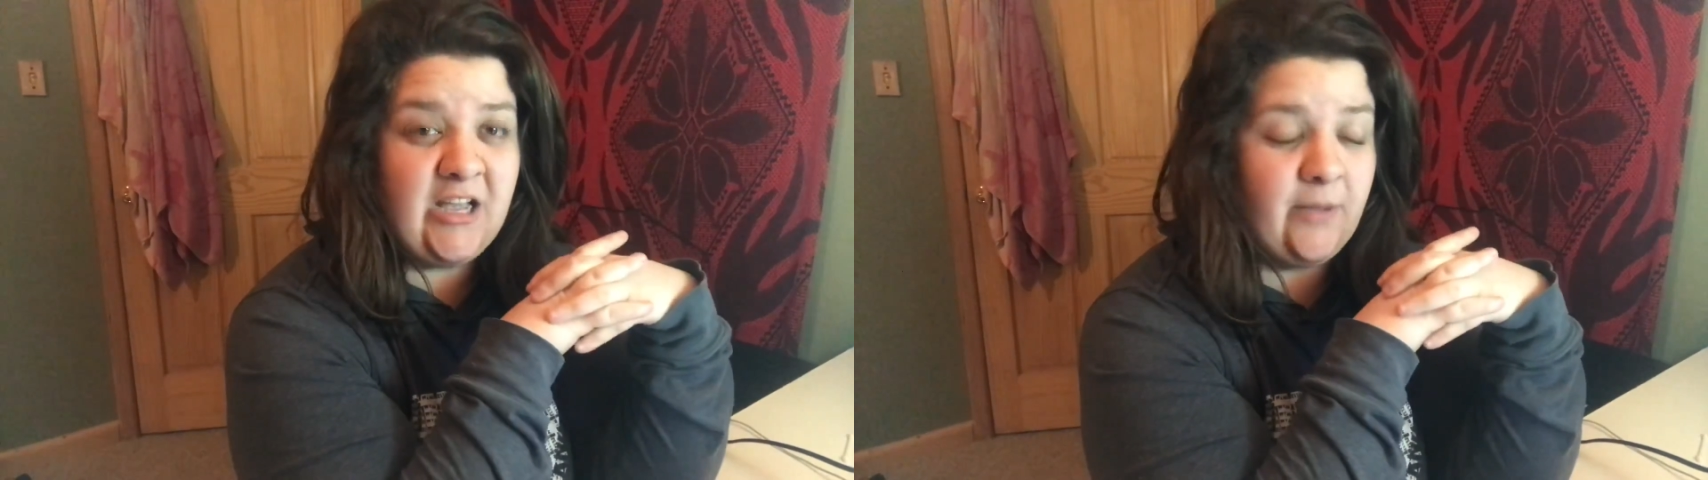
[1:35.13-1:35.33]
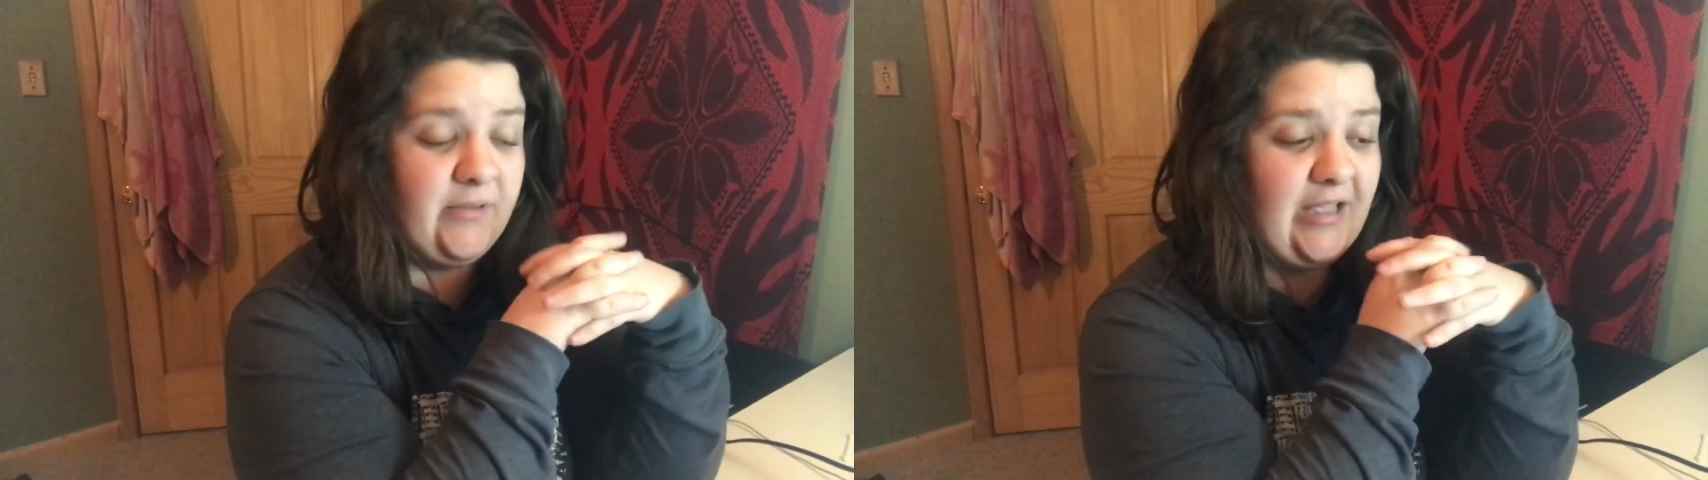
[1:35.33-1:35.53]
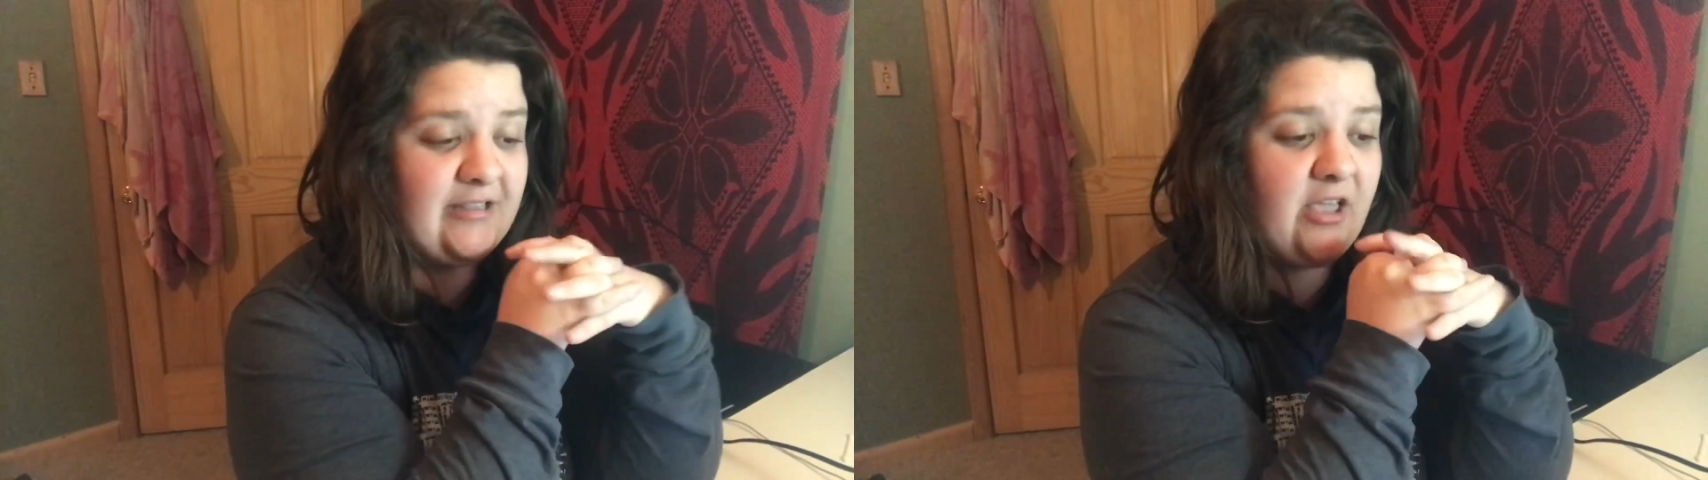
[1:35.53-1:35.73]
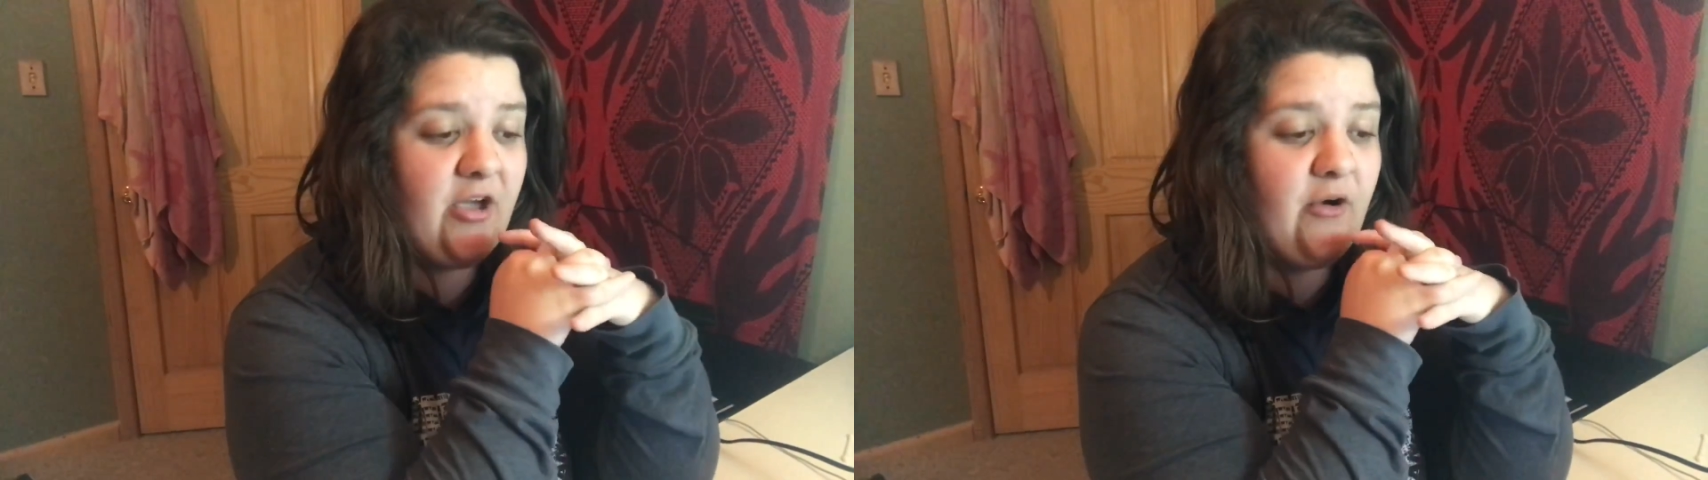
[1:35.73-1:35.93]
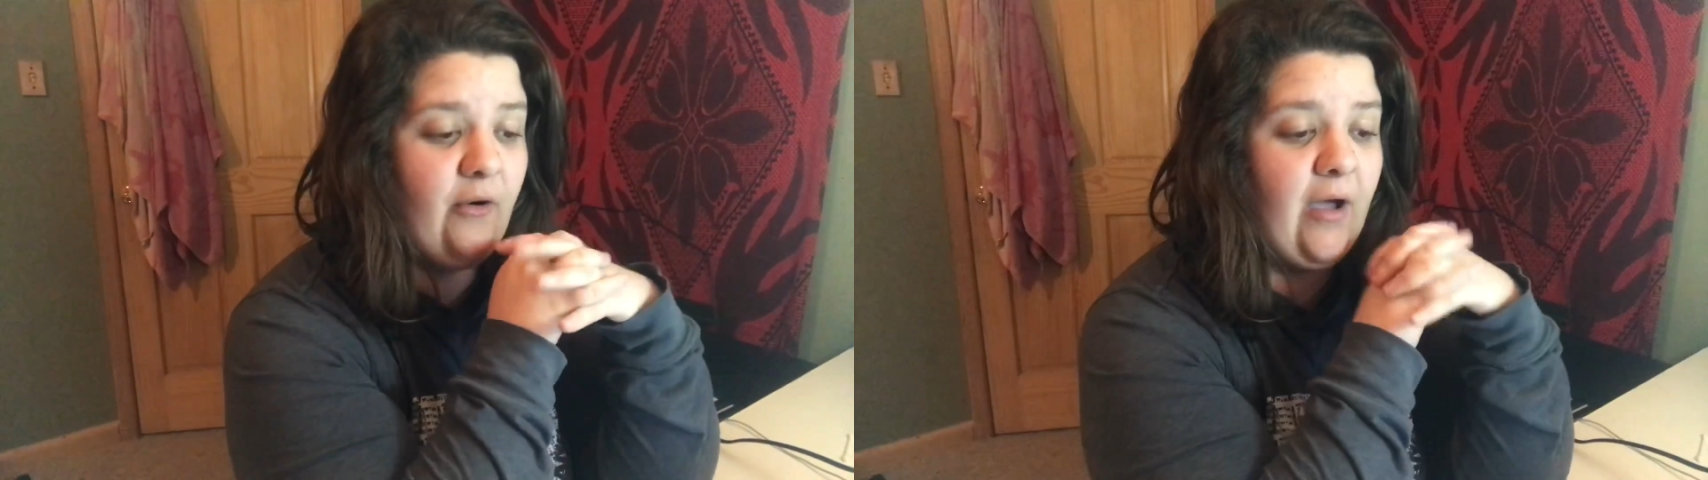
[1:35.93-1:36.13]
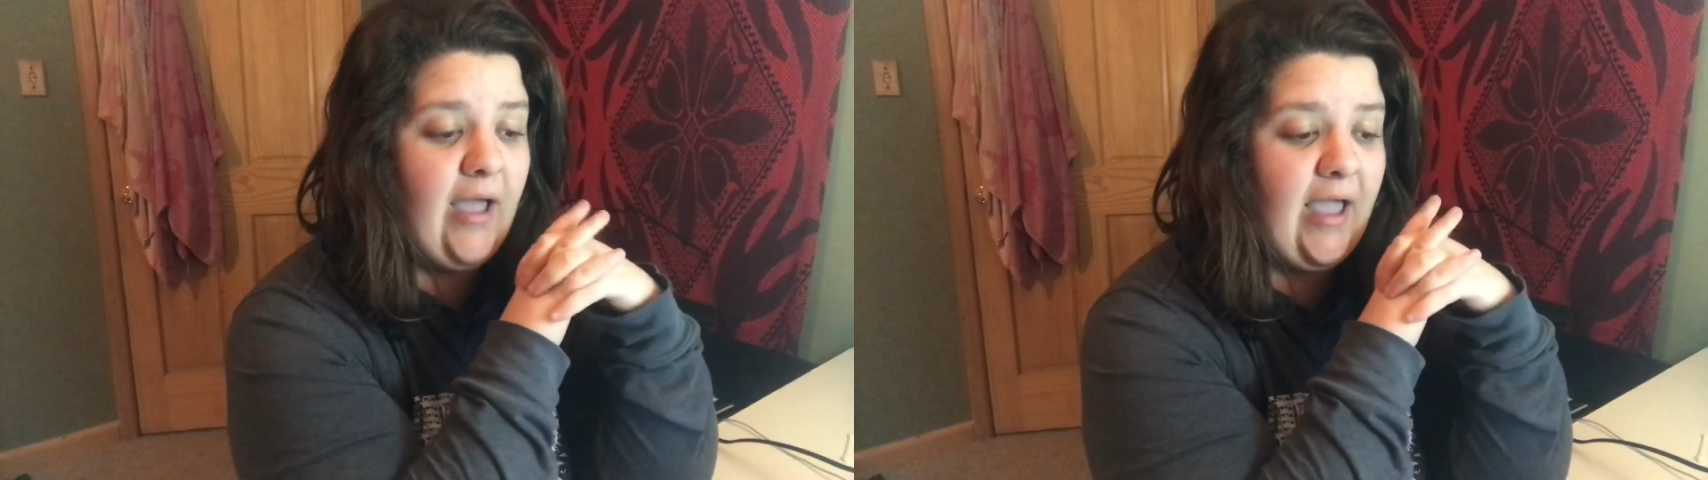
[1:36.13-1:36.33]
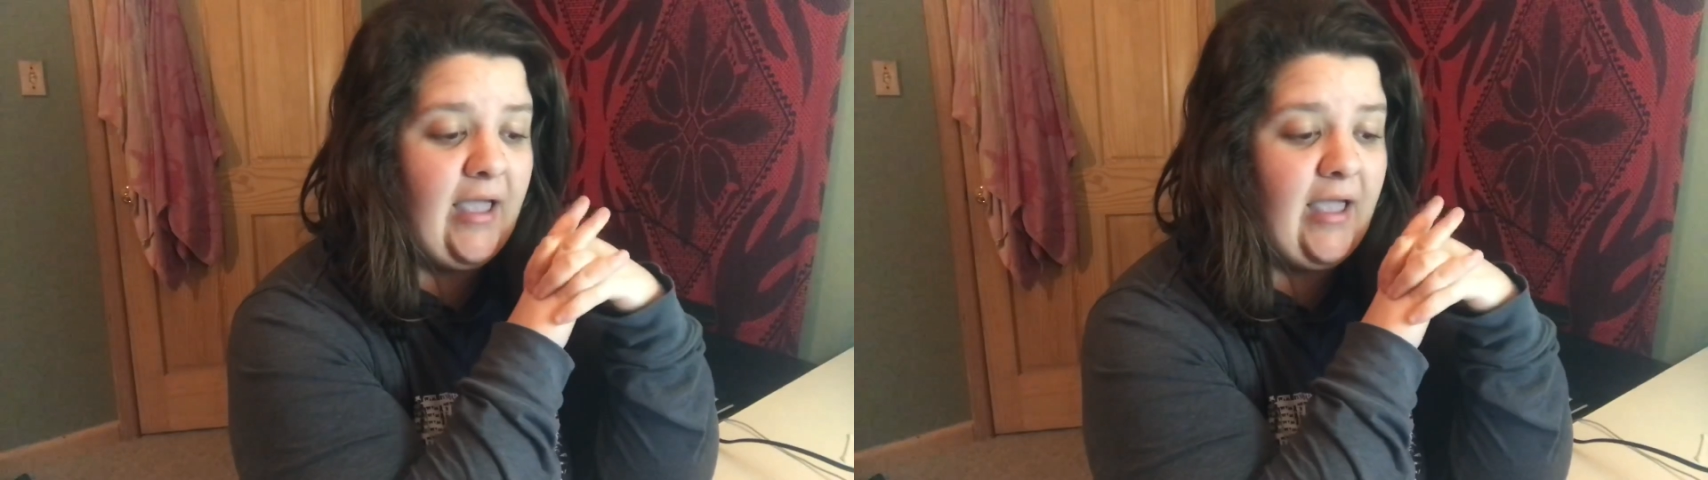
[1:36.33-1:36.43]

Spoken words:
a couple days ago.